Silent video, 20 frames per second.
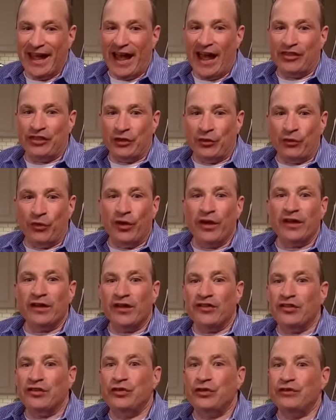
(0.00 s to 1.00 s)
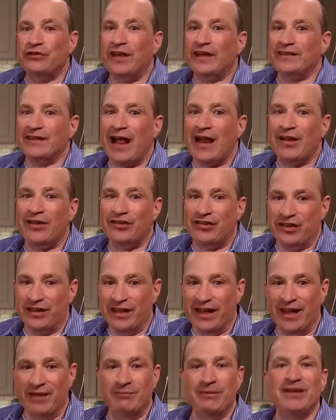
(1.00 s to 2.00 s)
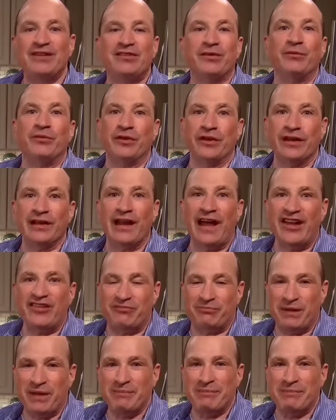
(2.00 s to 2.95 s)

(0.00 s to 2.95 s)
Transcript: Number eighteen, Science Consultant.